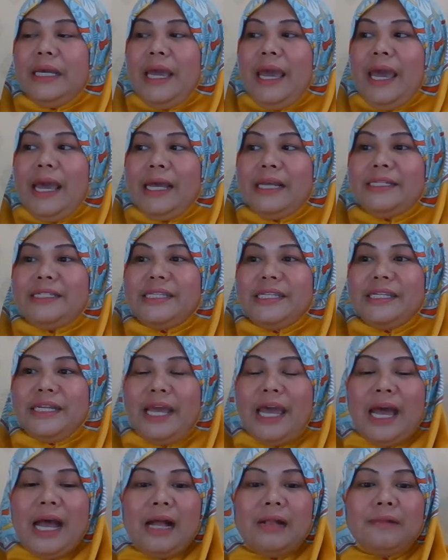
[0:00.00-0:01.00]
as it
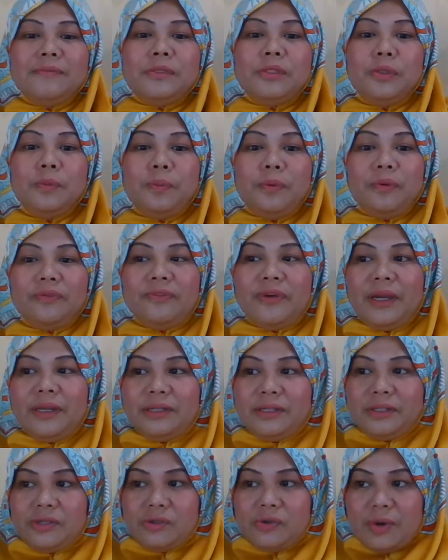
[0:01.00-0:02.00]
helps to
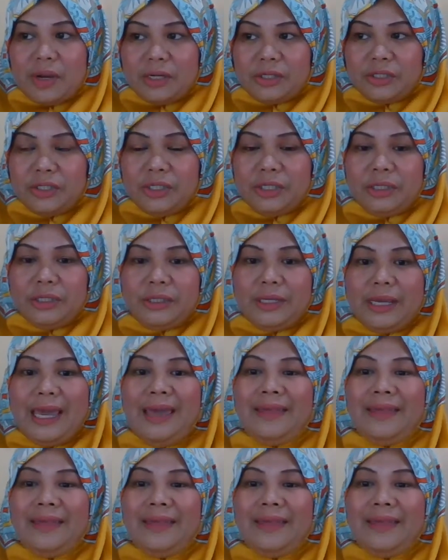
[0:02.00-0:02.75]
provide the structure